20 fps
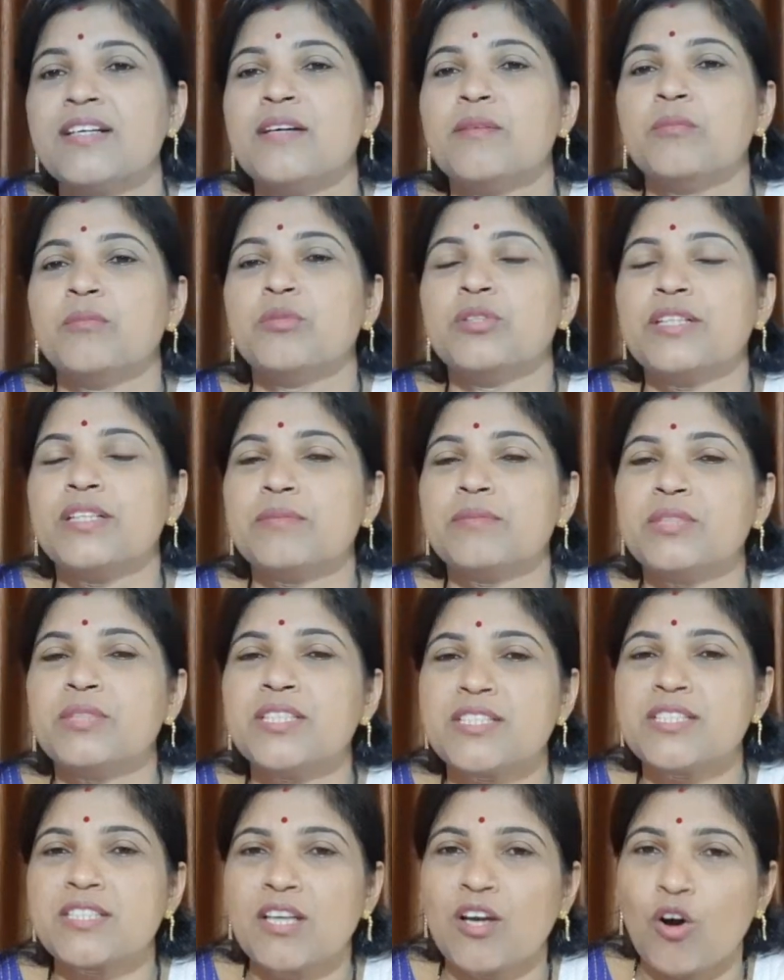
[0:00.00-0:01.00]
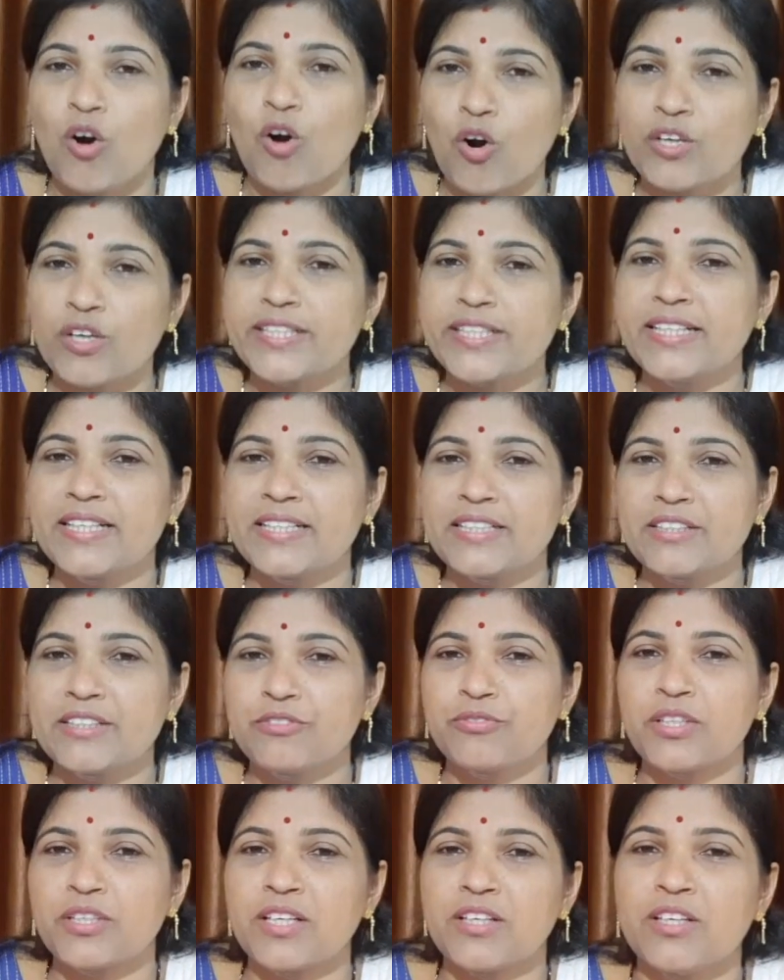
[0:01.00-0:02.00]
Mundane means ordinary,
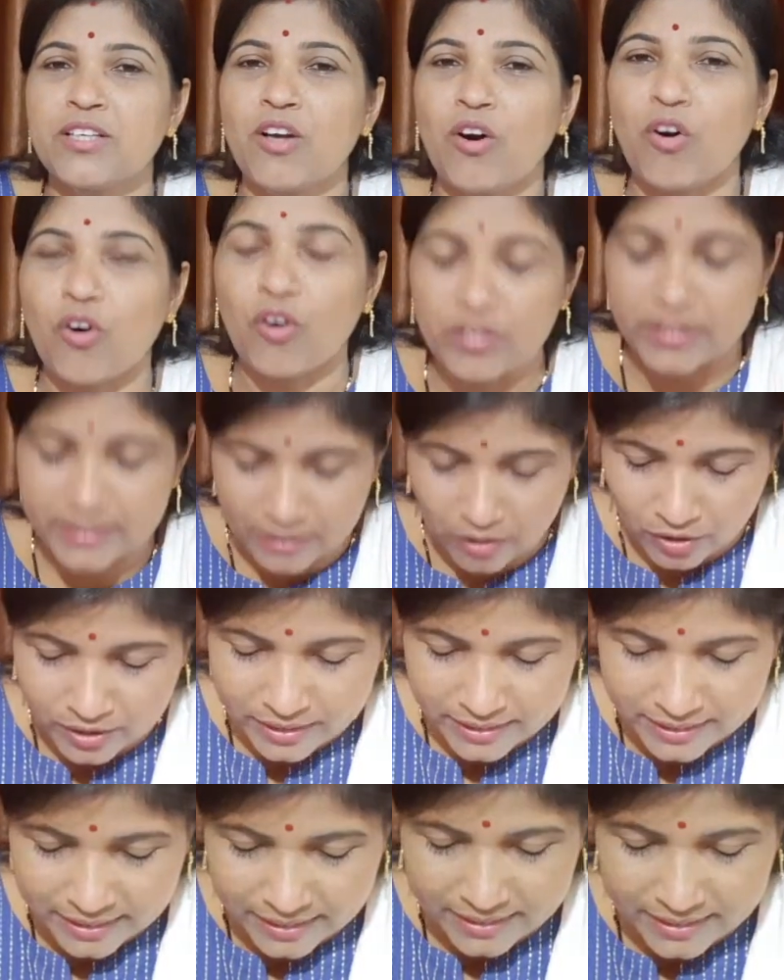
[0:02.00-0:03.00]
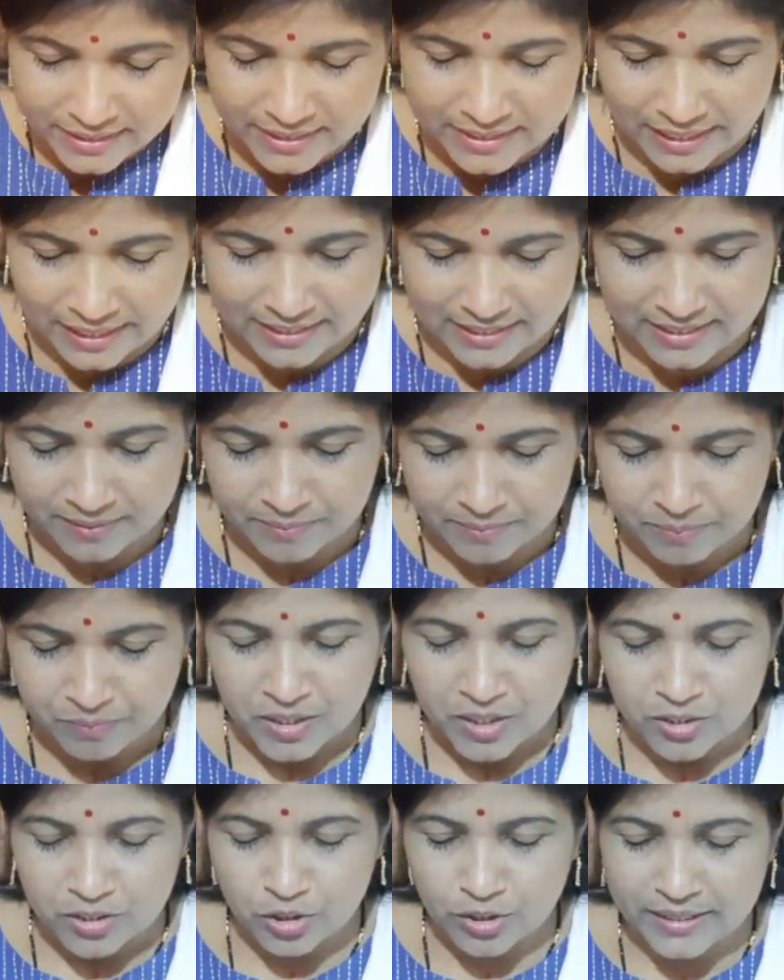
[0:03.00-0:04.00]
for an ordinary task.
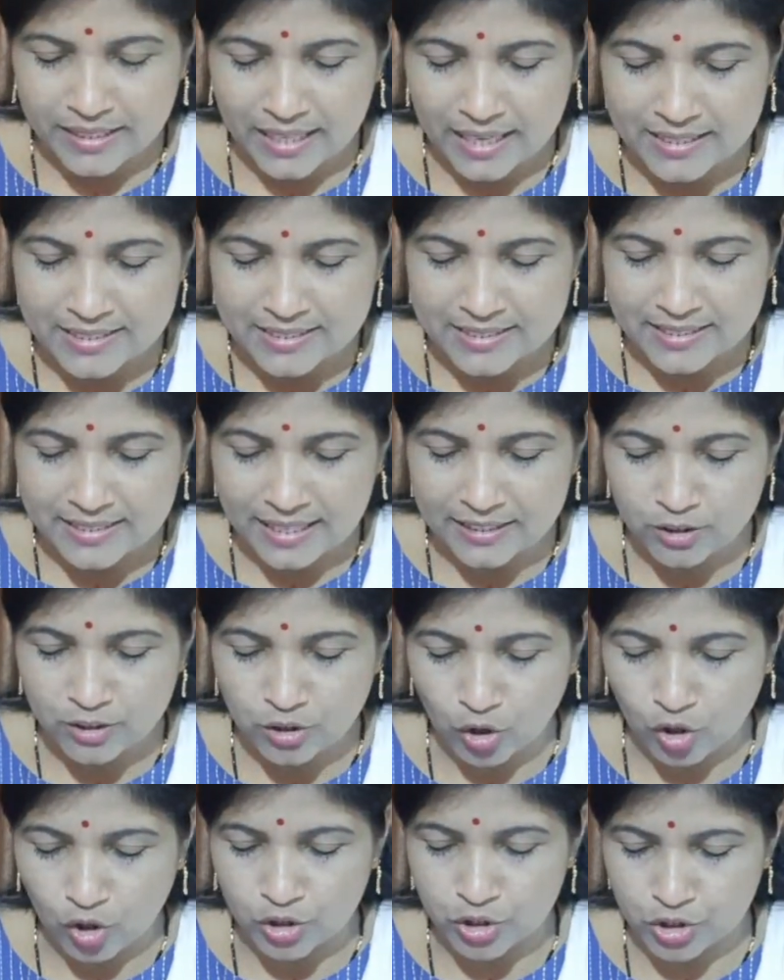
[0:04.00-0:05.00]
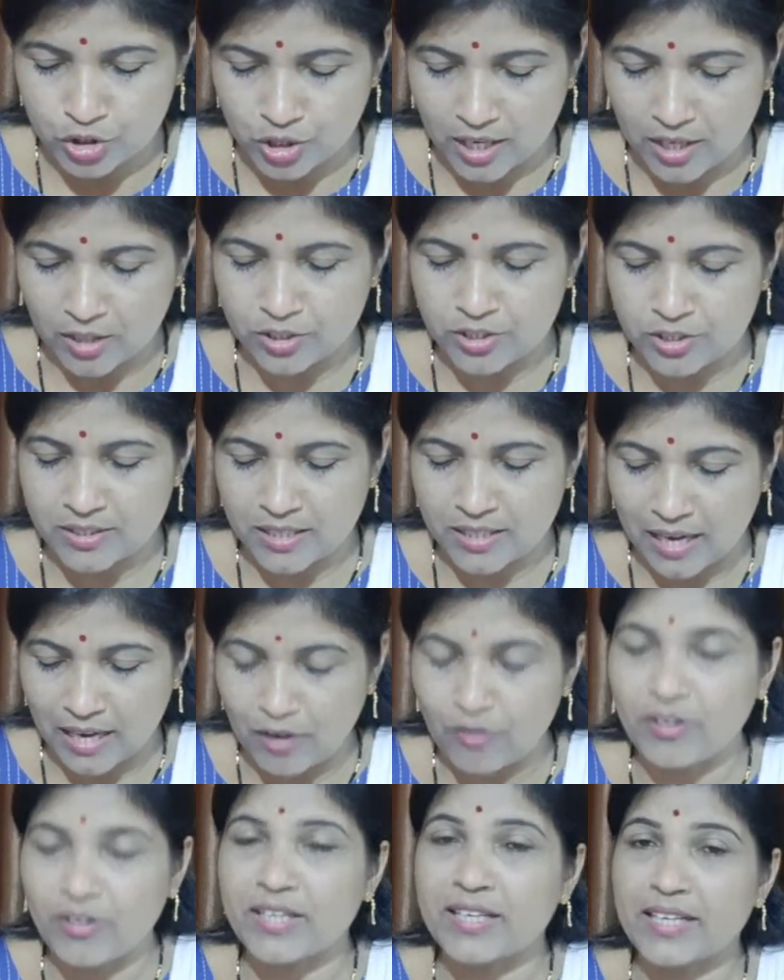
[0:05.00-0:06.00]
So dash can cost us
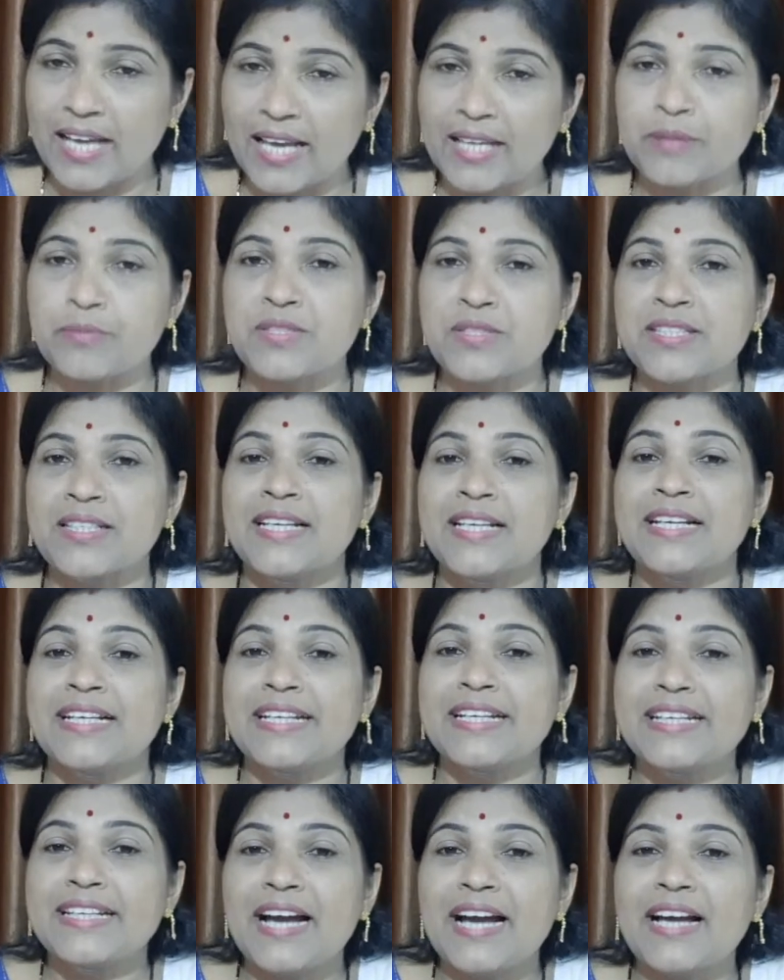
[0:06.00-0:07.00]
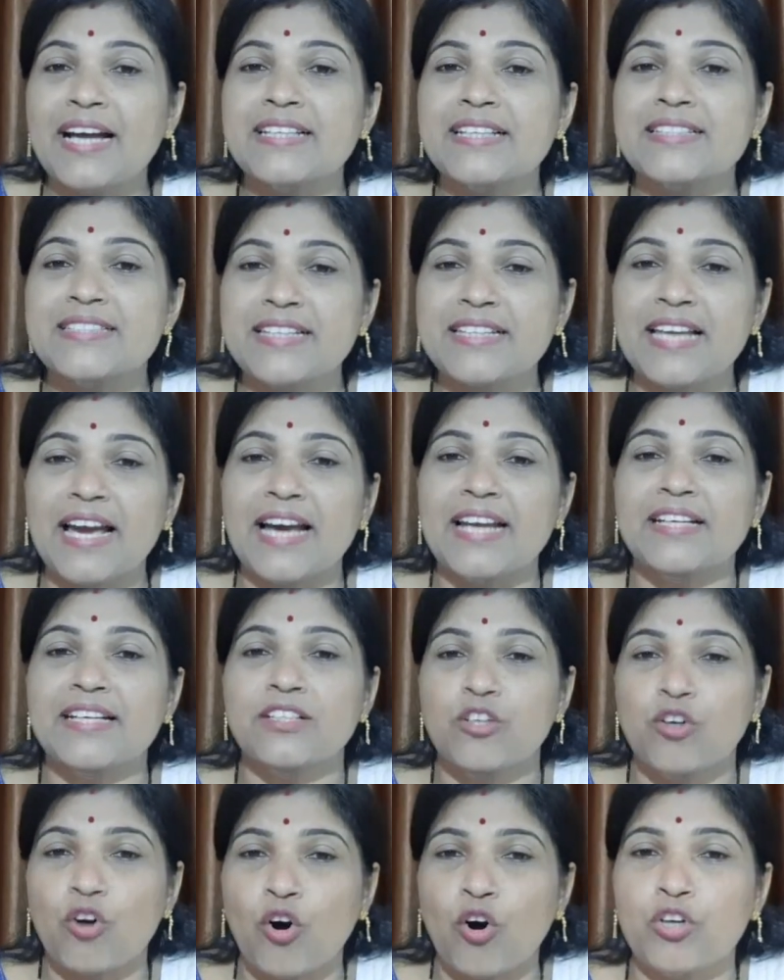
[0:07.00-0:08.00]
our lives. Dash can
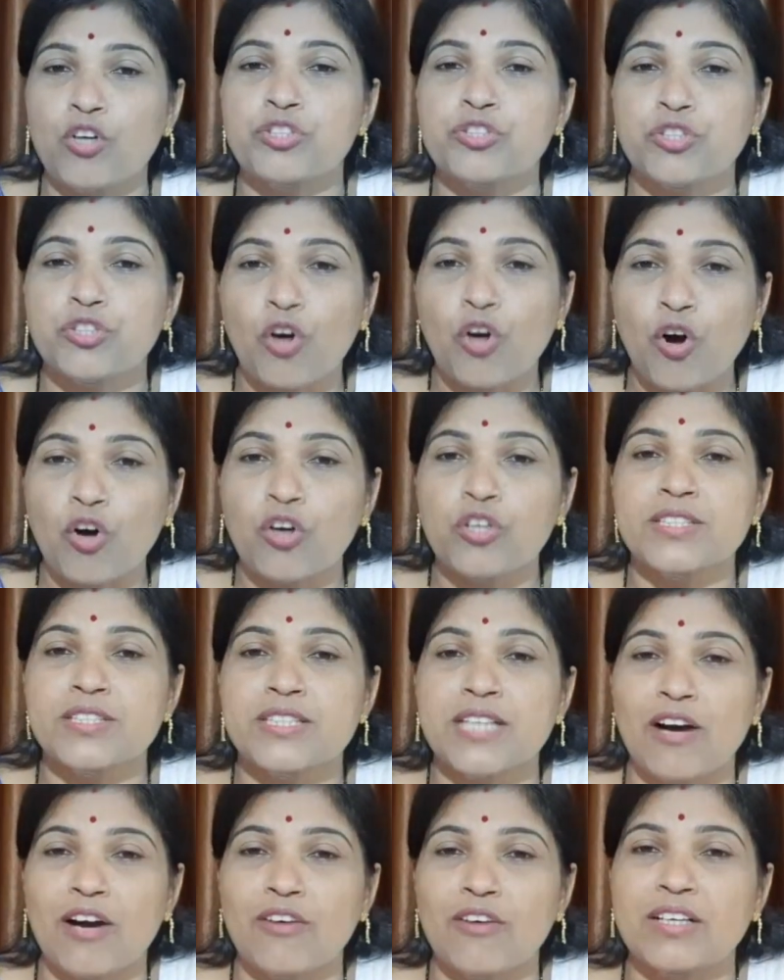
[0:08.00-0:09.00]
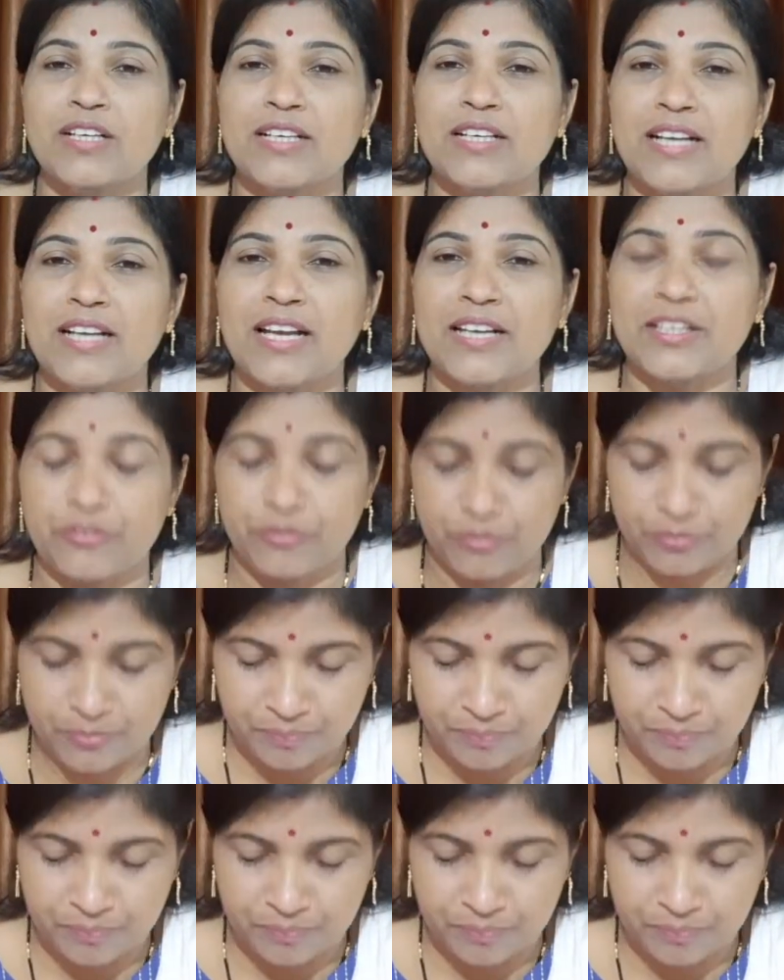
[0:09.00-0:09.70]
cost us our life.